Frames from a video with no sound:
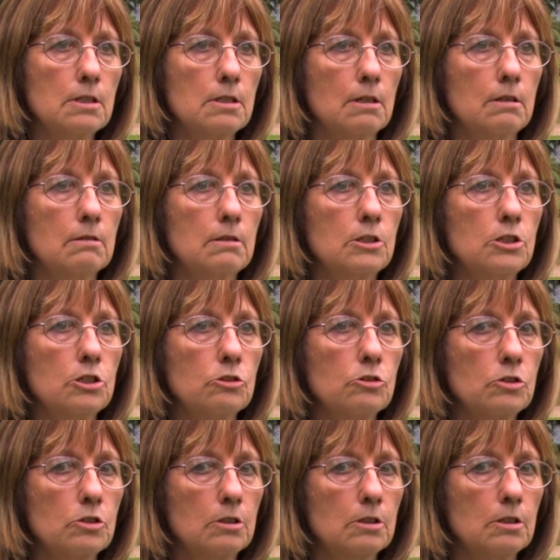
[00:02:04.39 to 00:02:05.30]
So
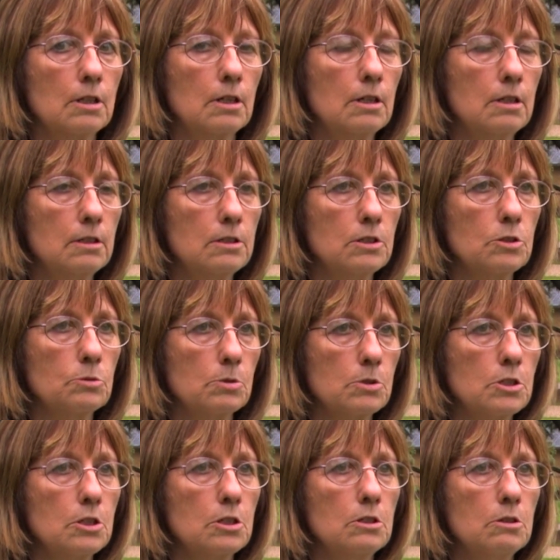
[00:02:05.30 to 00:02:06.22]
the clients
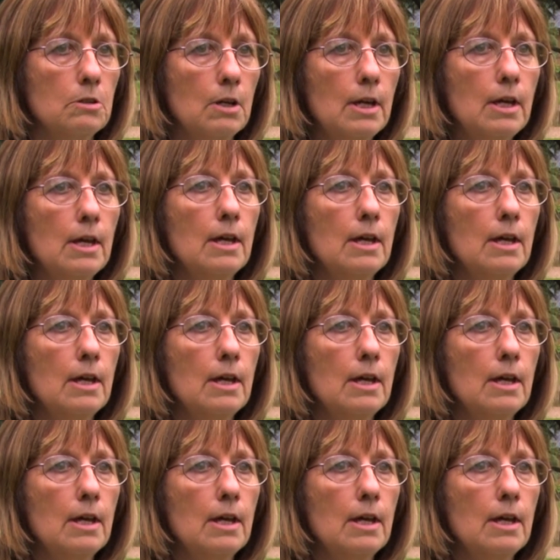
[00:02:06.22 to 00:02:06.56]
will do